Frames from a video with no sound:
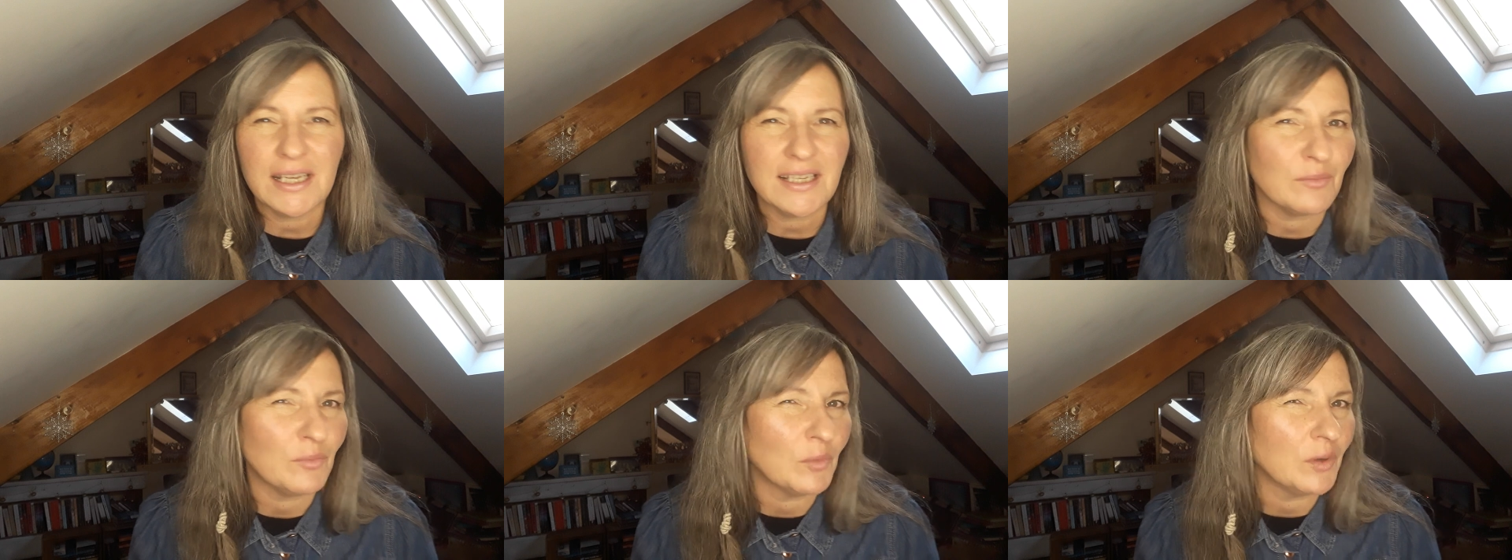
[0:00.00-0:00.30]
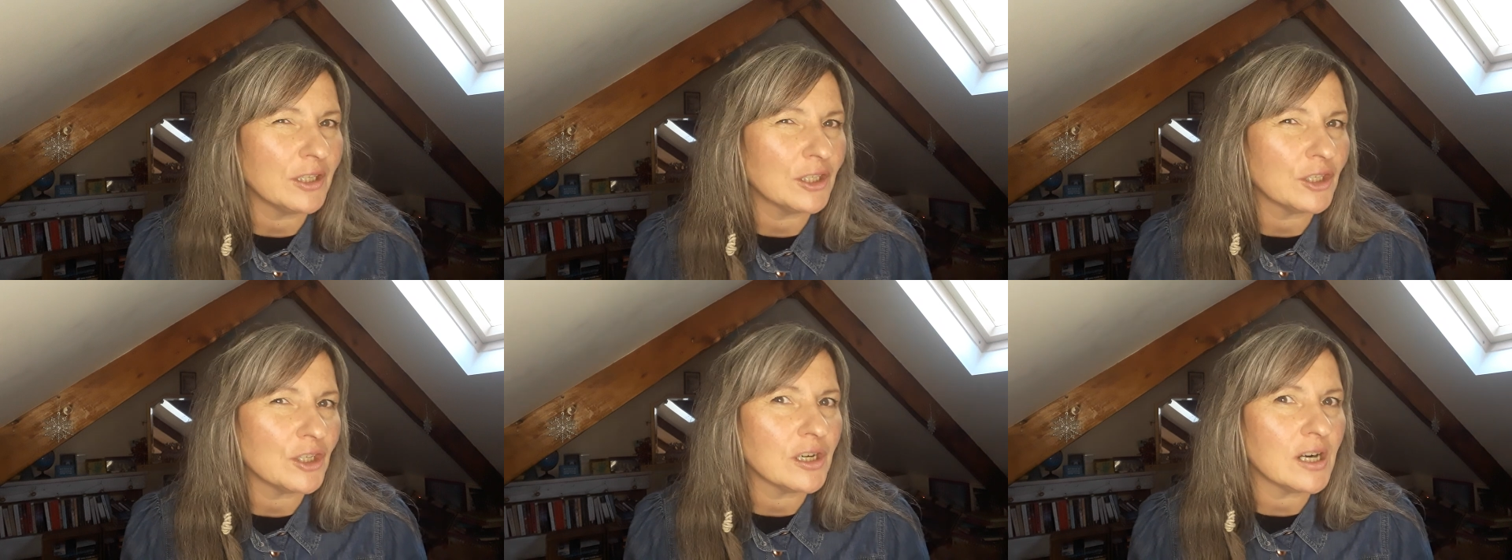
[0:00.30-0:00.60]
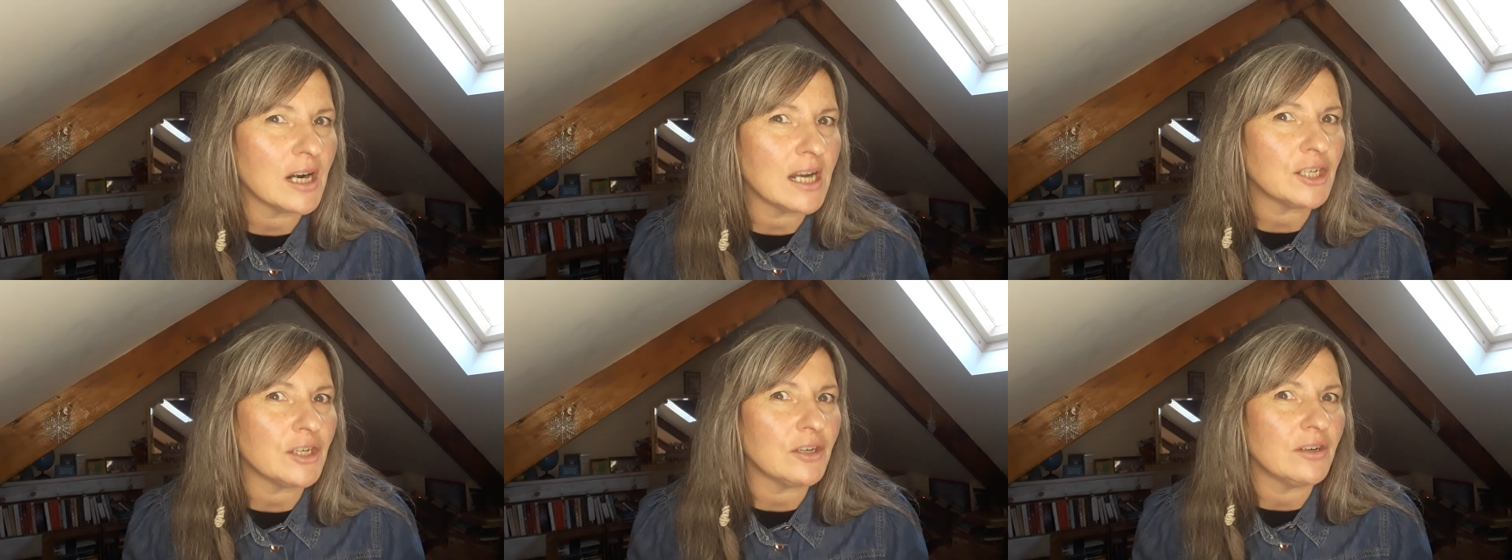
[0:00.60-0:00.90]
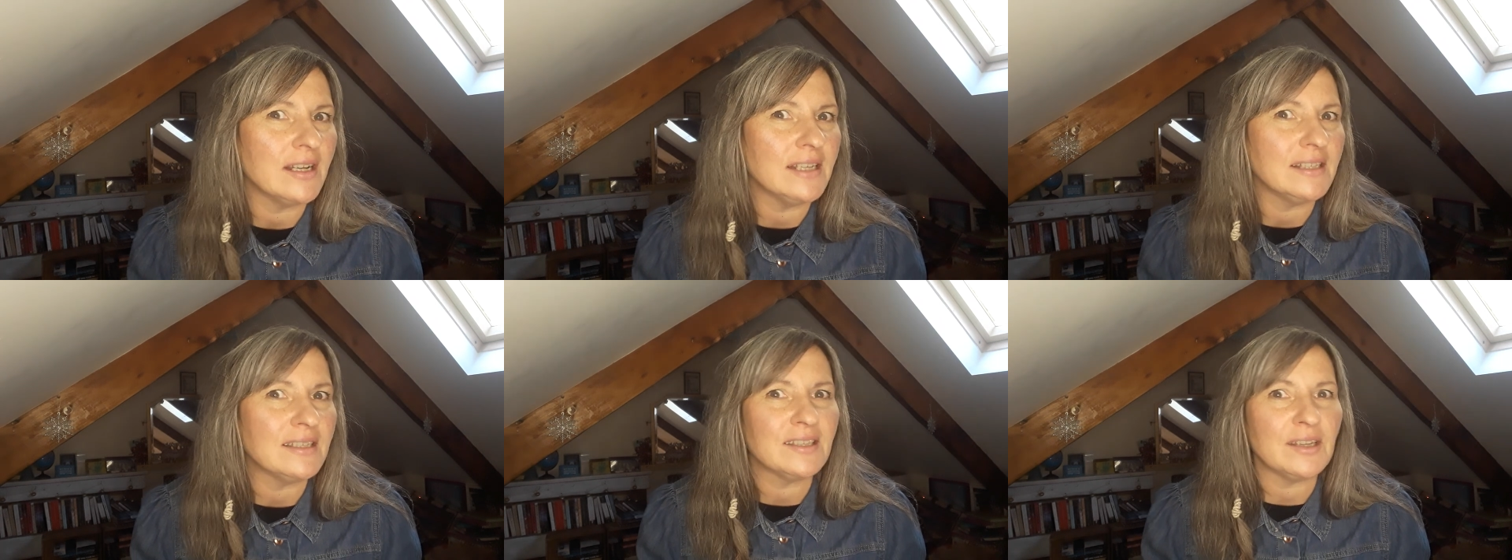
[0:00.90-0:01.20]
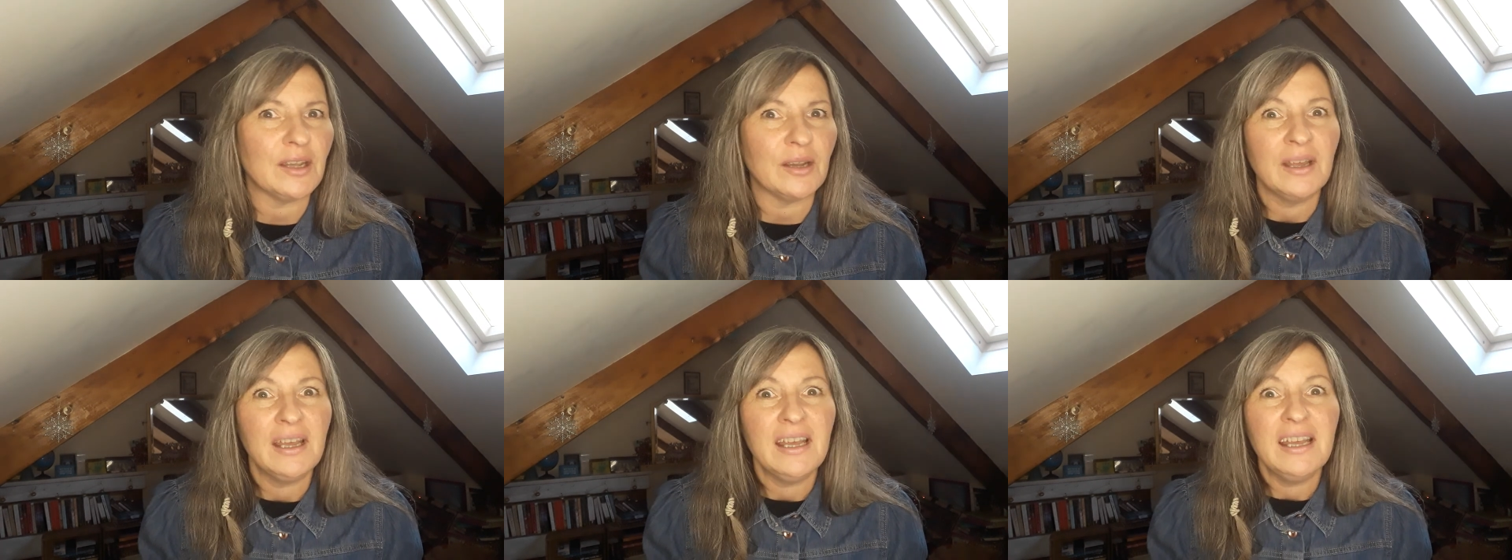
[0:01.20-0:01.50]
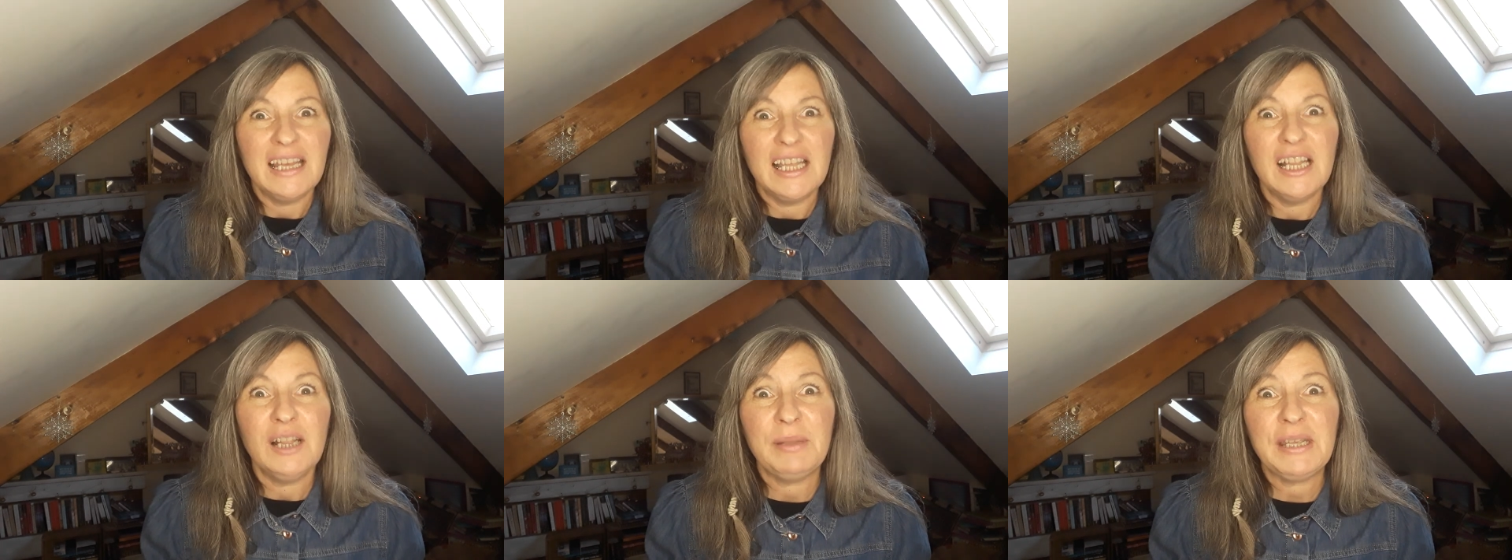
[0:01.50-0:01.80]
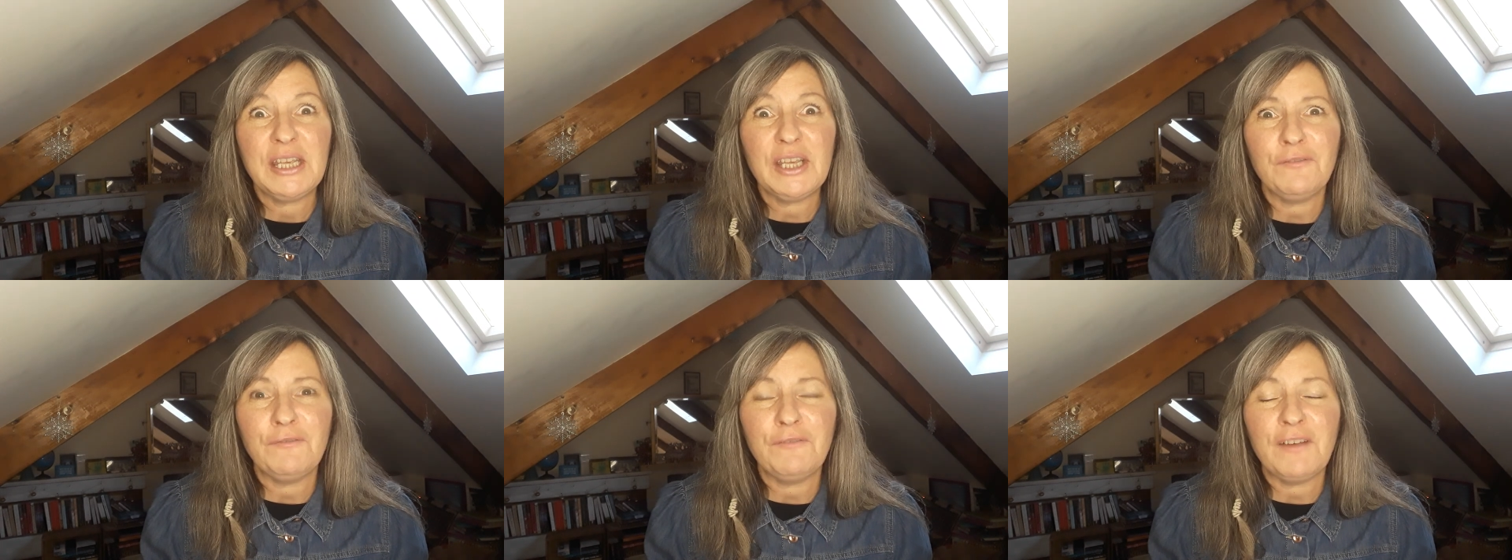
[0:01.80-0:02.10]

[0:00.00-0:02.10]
and what the treasure is. So it'll be good